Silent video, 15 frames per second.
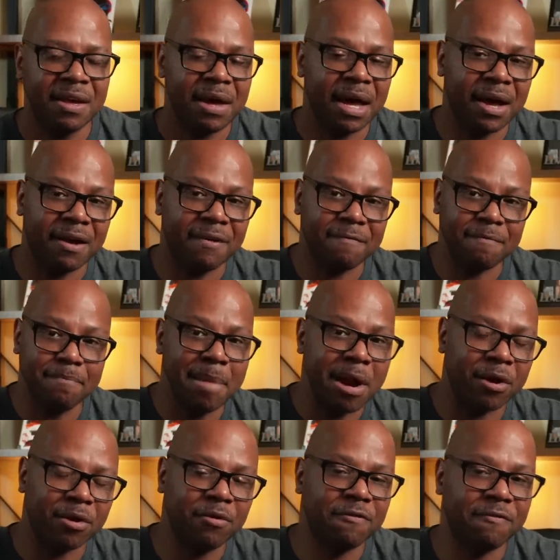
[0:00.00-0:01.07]
um,
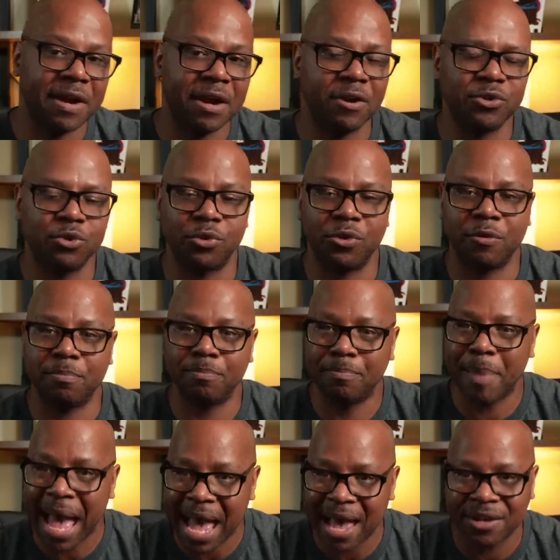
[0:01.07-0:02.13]
marital affairs or their
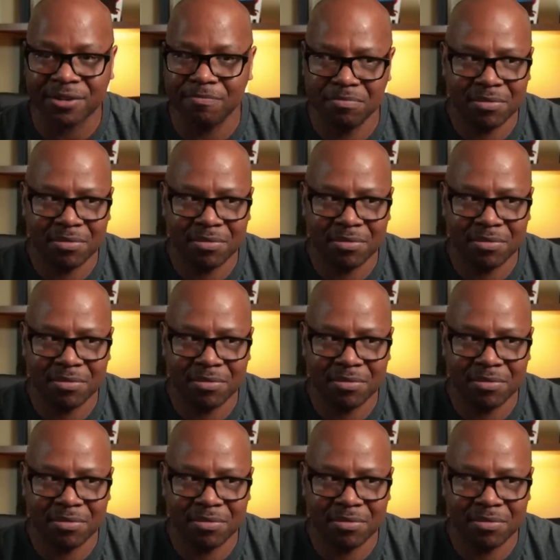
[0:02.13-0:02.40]
past.